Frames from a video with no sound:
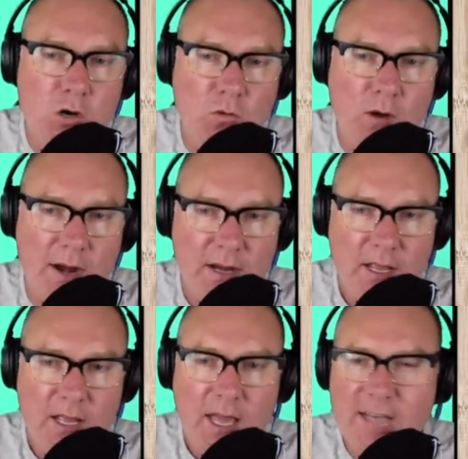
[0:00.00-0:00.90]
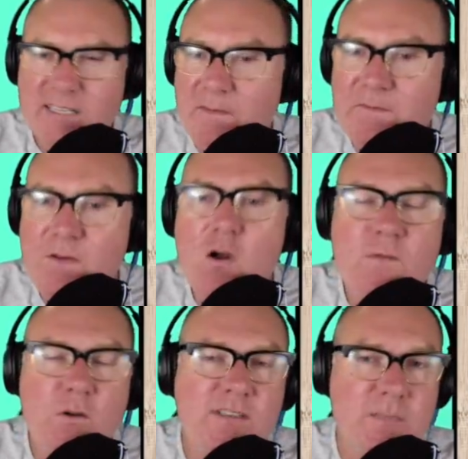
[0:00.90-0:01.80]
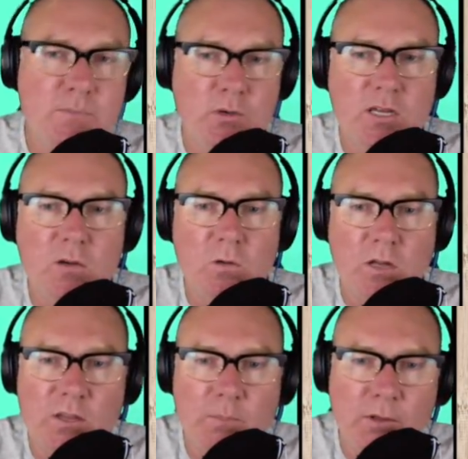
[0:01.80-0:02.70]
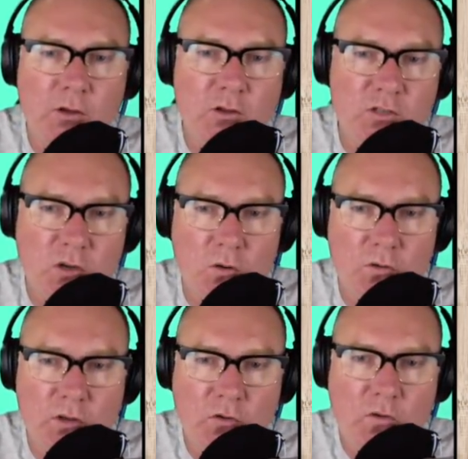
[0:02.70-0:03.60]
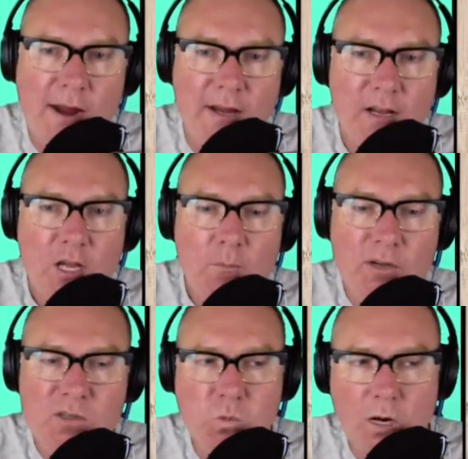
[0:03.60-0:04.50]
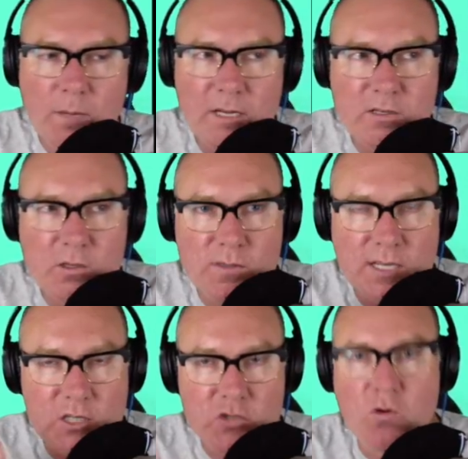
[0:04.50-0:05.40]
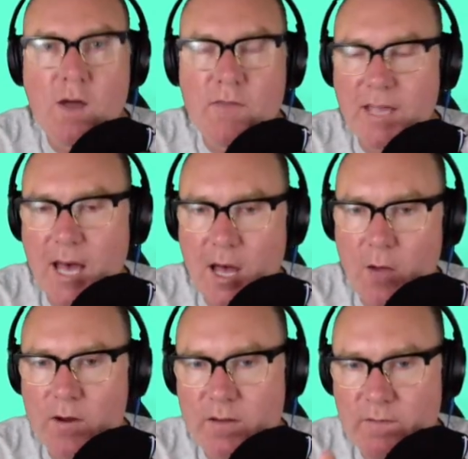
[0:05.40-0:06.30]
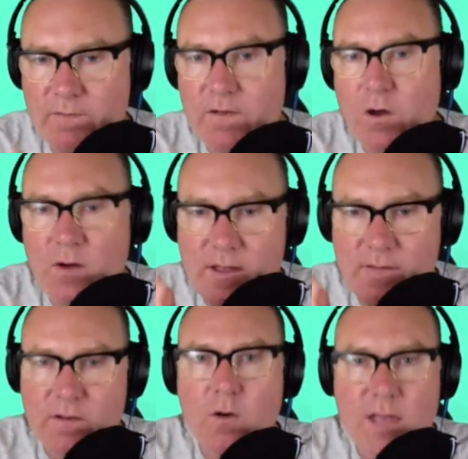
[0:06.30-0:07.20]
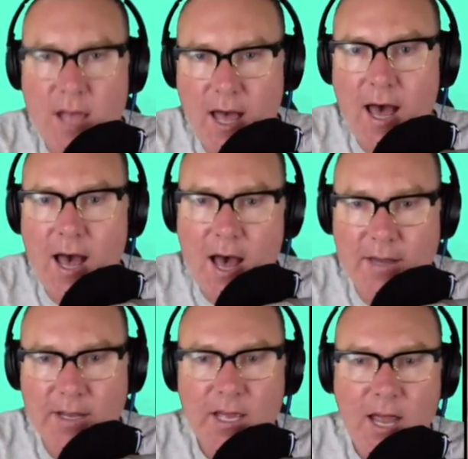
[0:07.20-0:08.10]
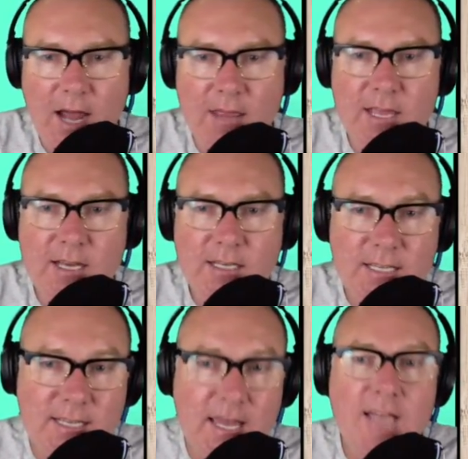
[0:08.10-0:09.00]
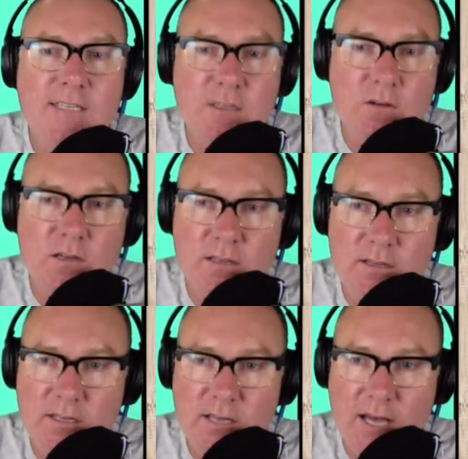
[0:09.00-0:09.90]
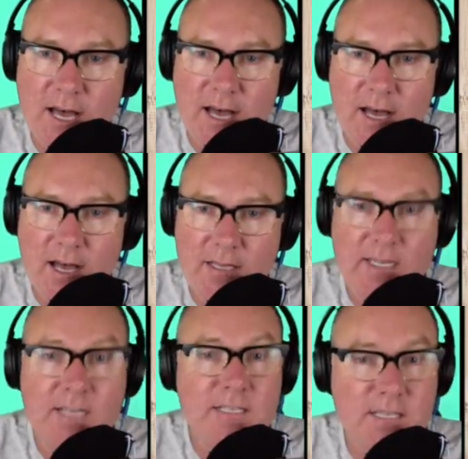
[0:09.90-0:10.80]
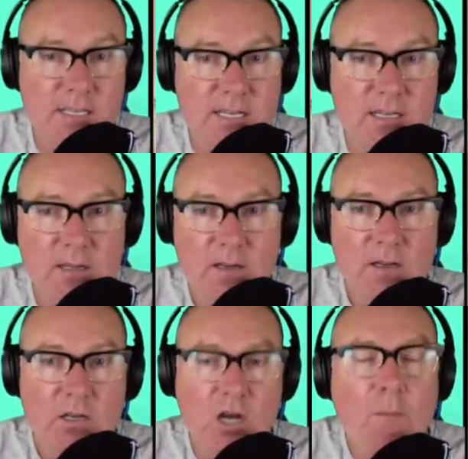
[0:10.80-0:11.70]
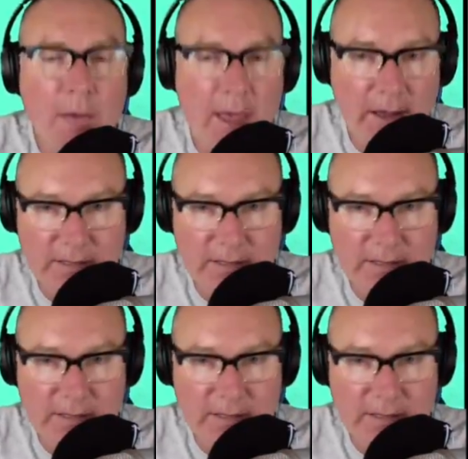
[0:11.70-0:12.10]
crate, and it's a very, very simple kill on the bloke who's called the crate, because what I'm going to do is I'm going to drive the car in very, very hard and then get to the compound